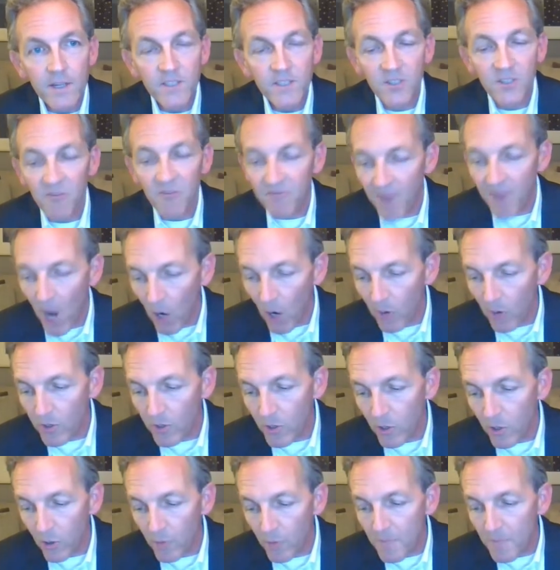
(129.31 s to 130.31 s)
to
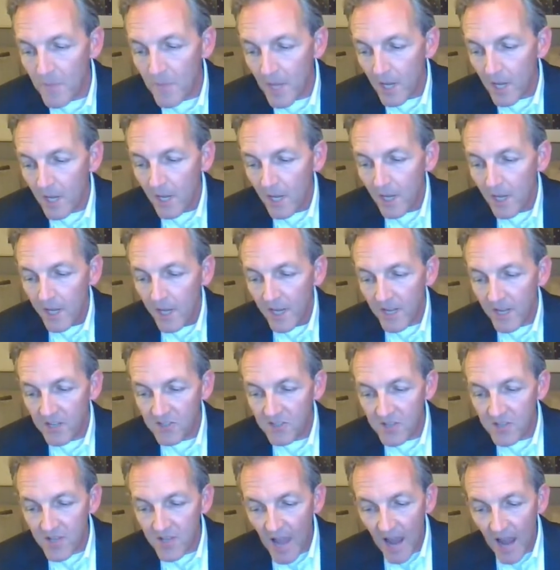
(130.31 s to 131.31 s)
value
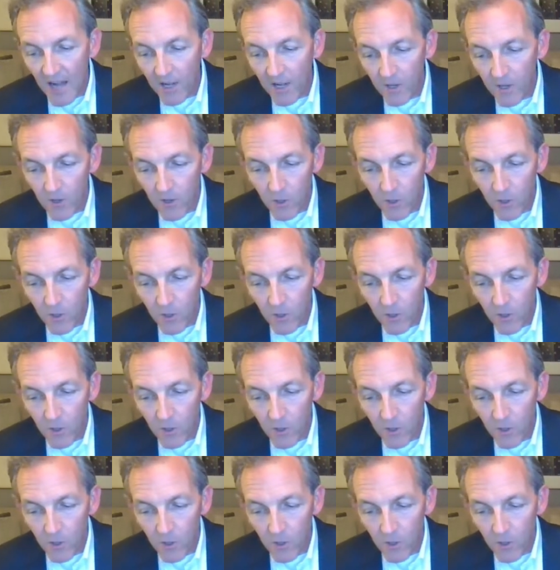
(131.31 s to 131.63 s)
is that